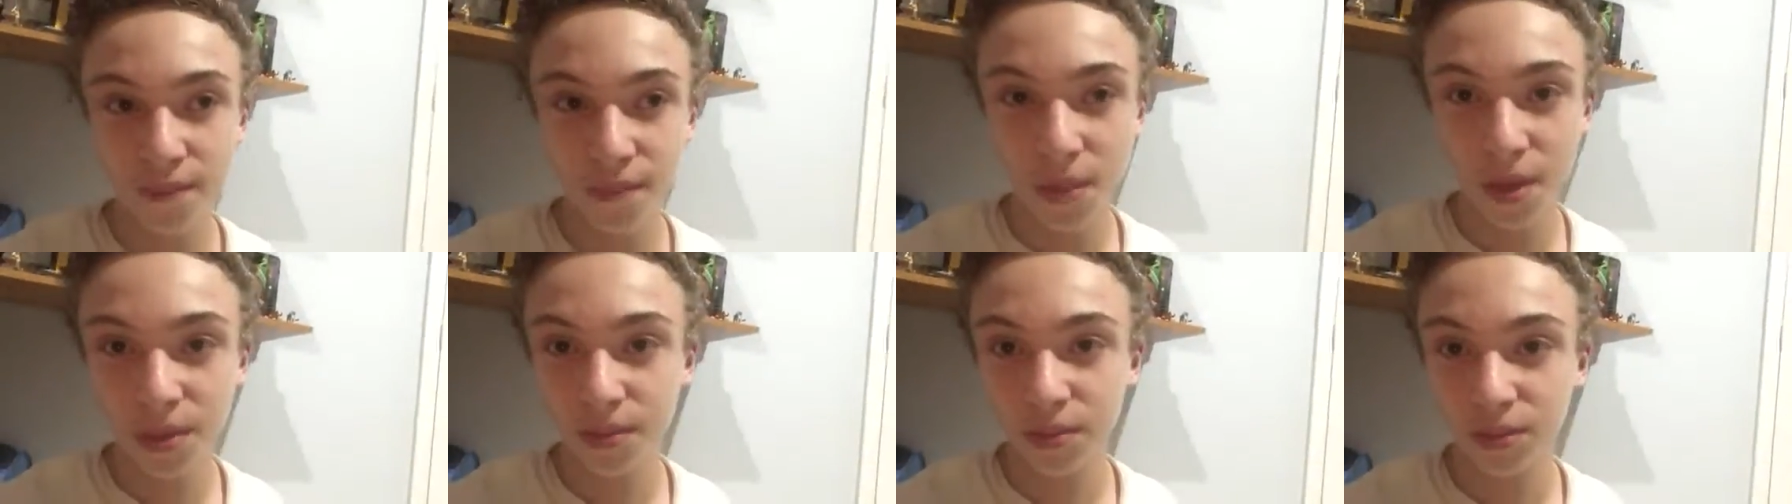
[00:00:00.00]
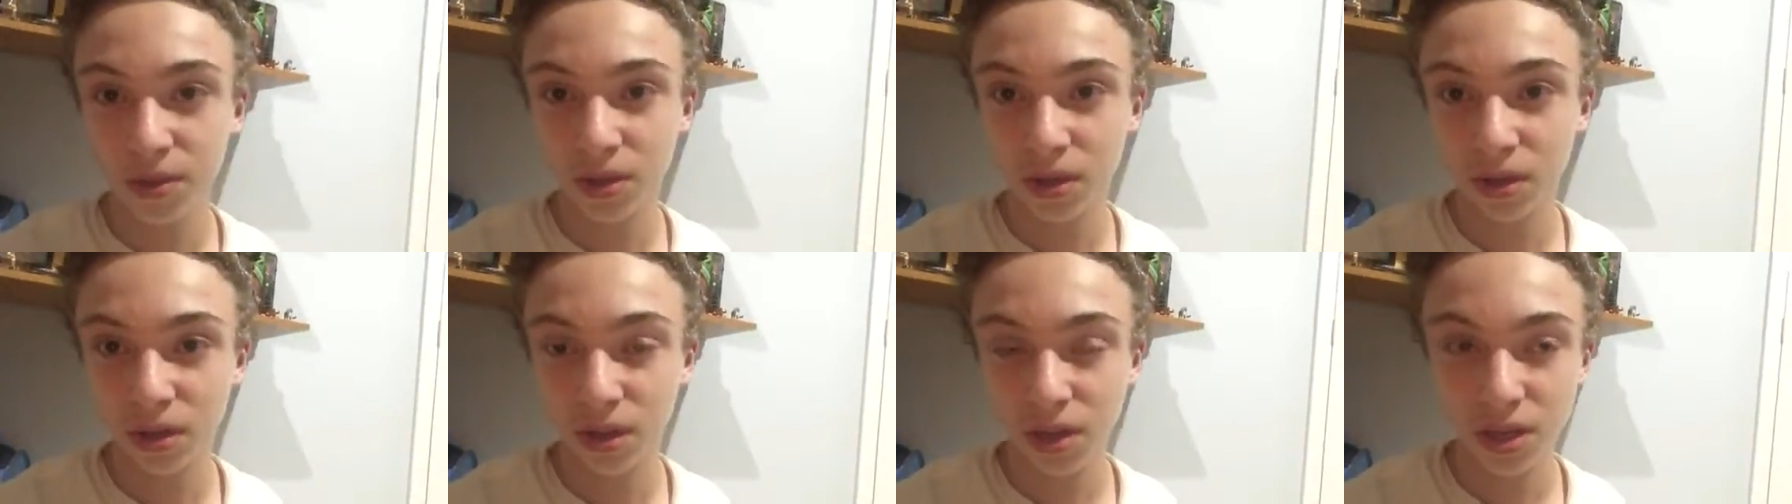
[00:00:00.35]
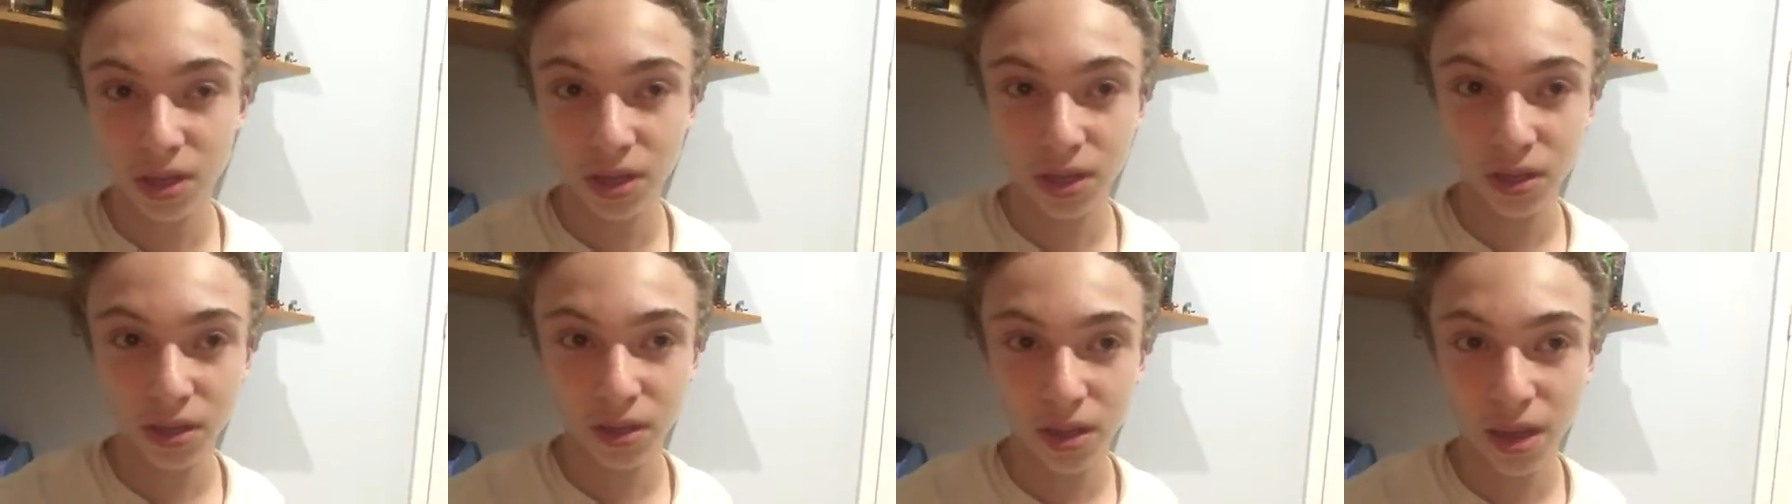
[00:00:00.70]
maybe to
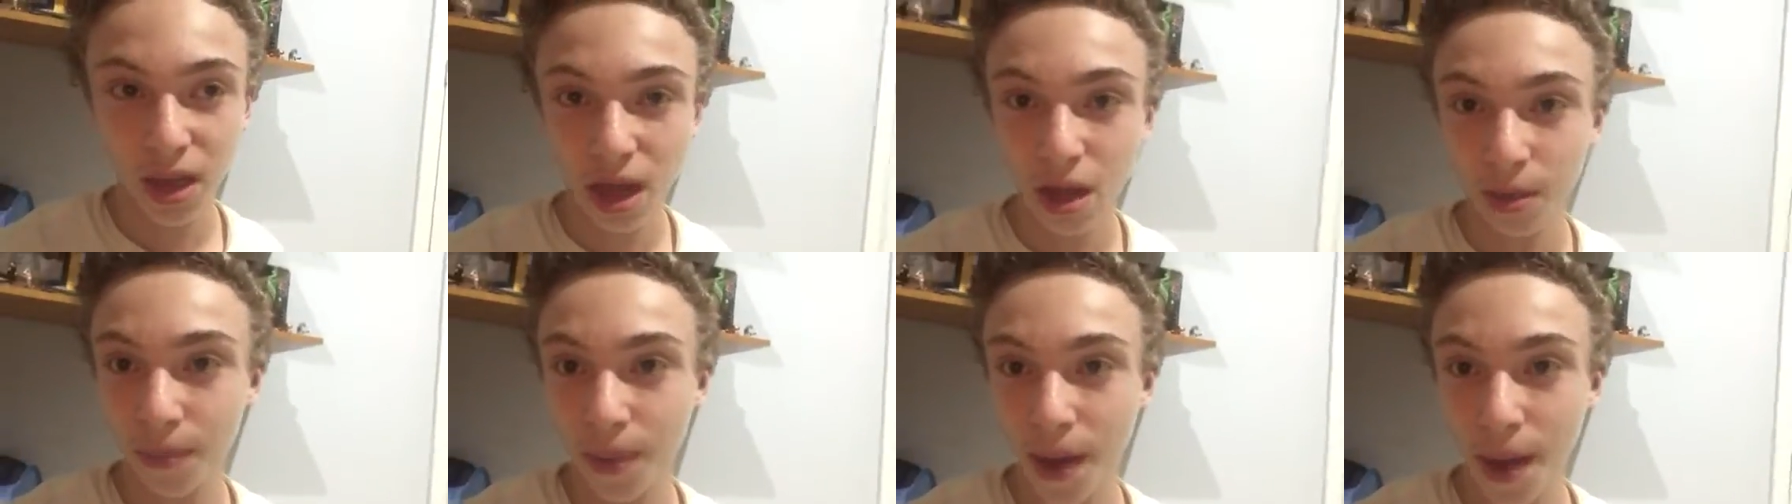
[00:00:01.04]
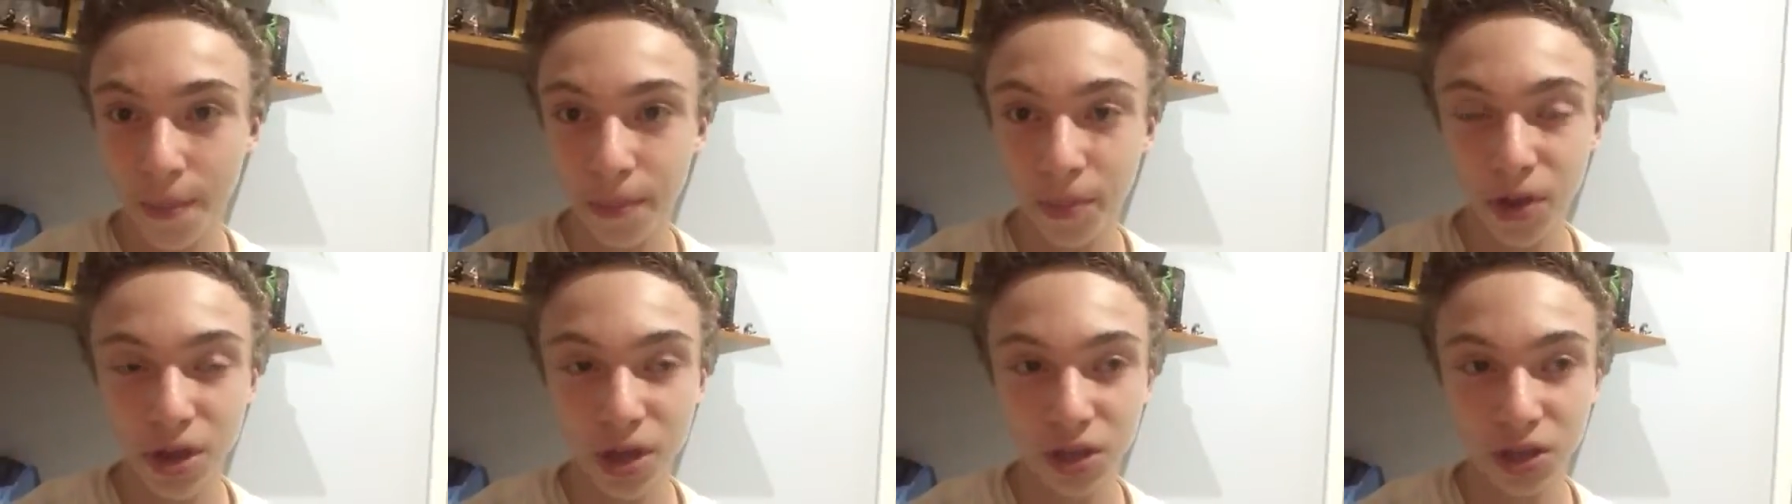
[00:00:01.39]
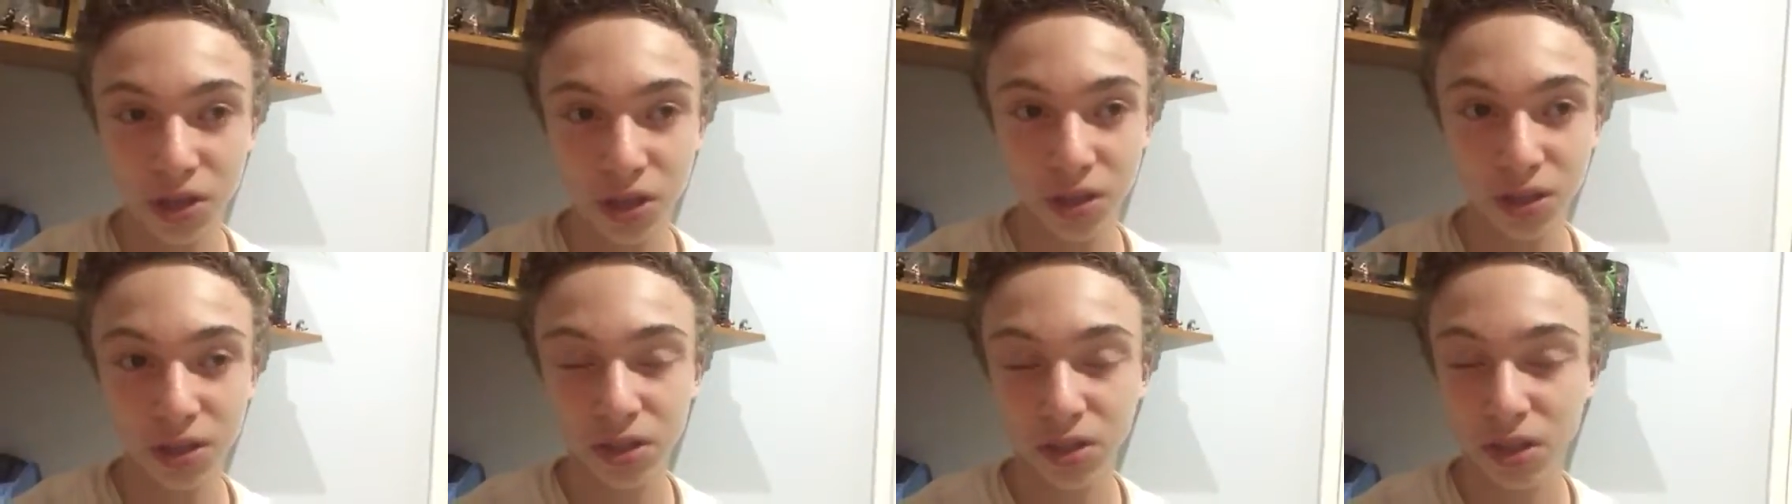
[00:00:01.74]
like help
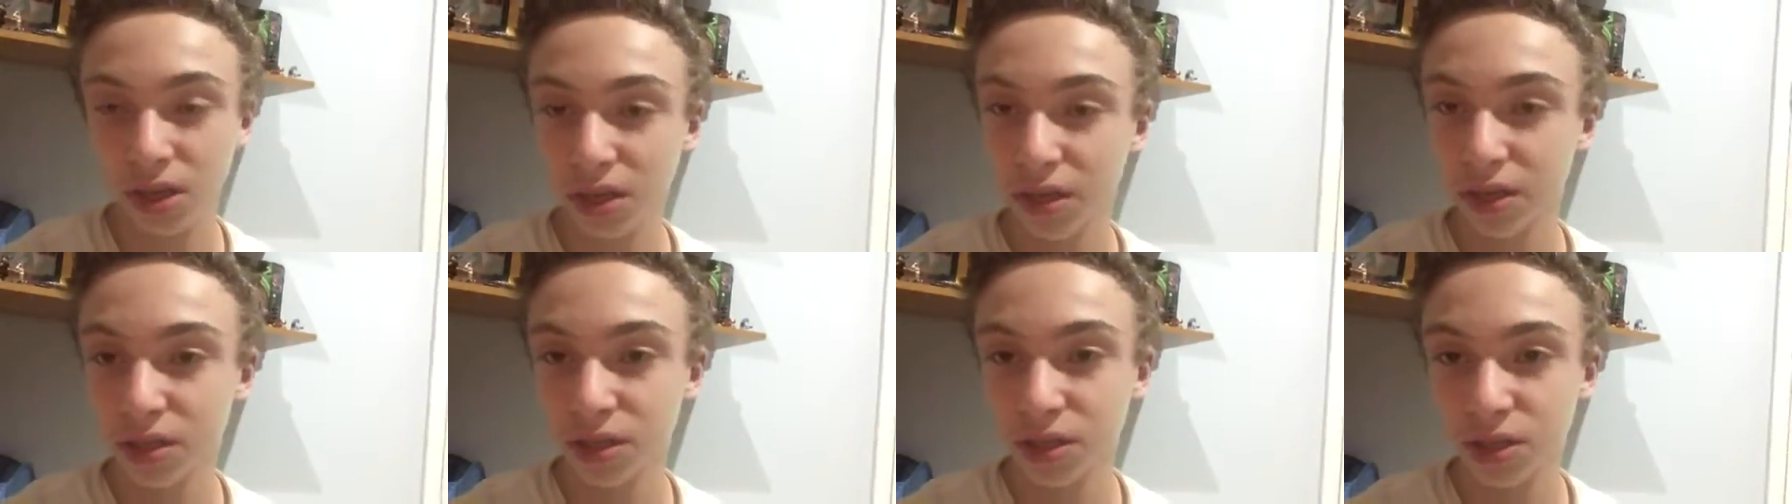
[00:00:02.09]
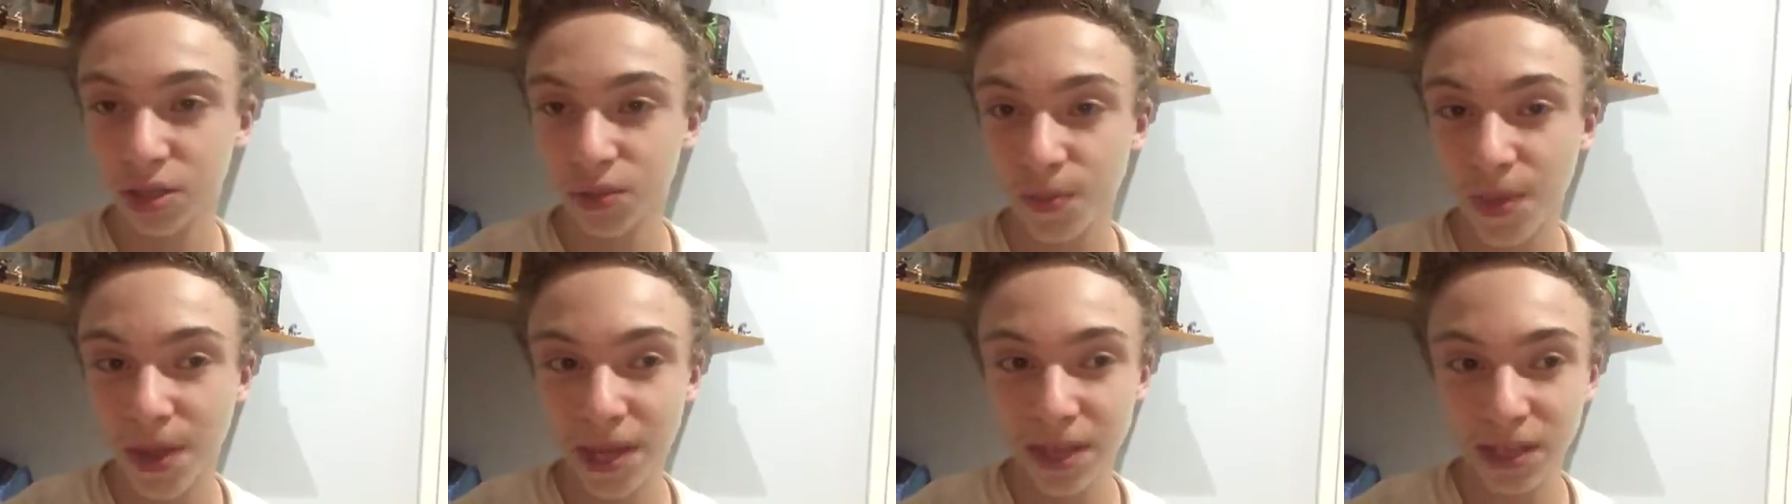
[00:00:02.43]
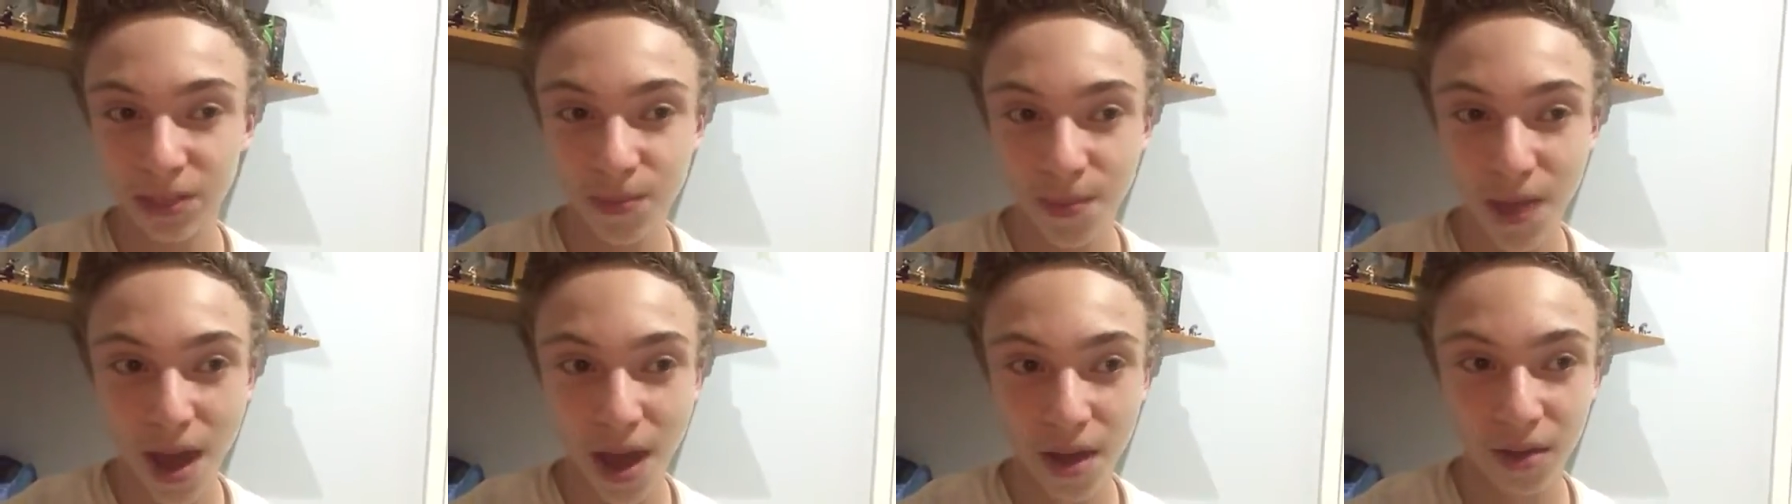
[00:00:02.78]
operations, like
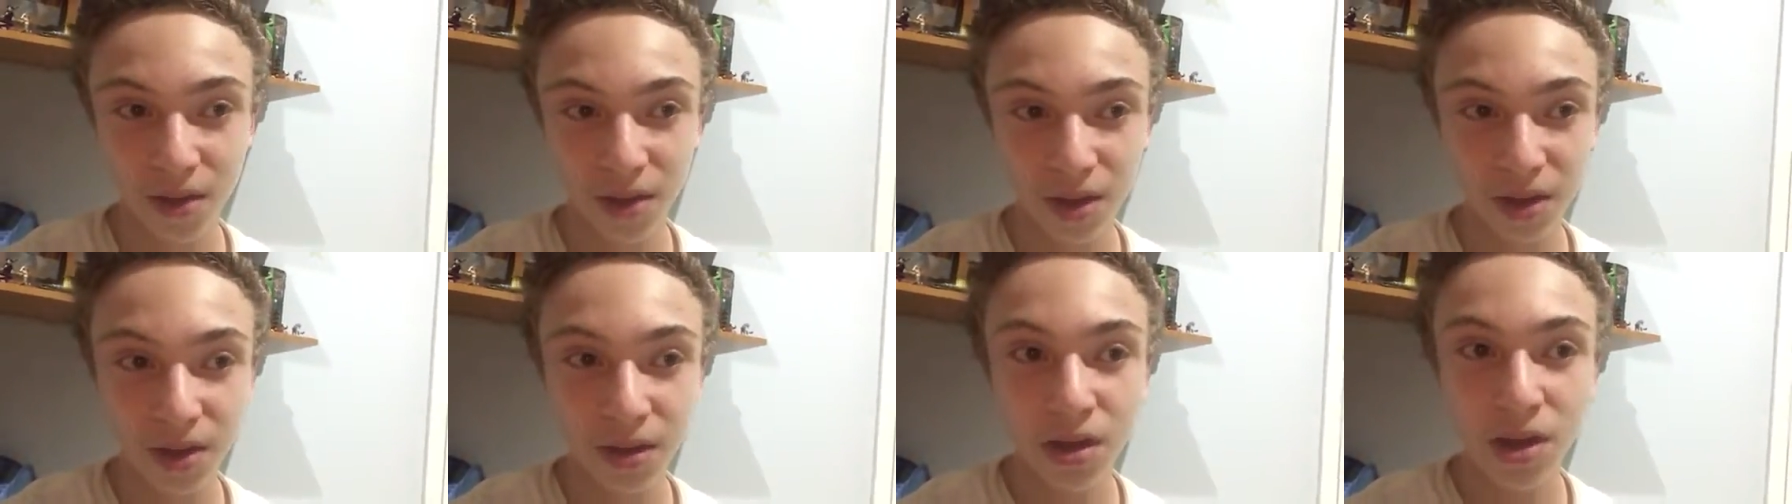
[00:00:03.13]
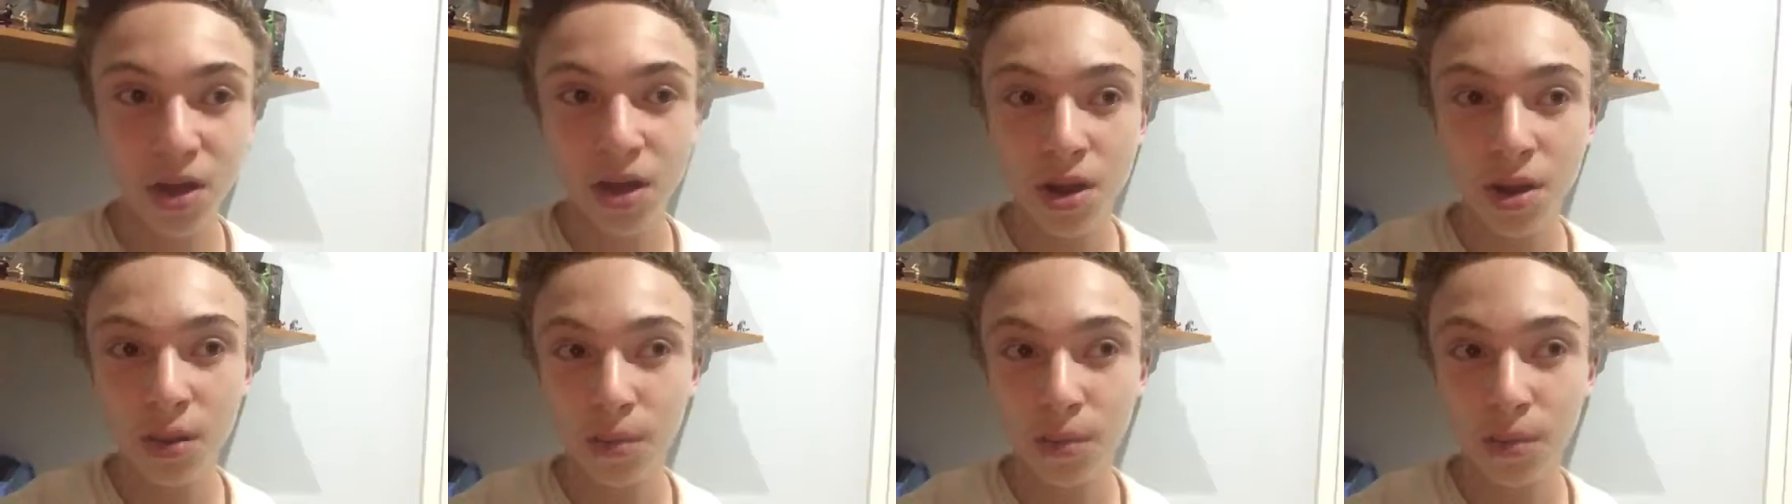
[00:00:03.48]
Space Mountain,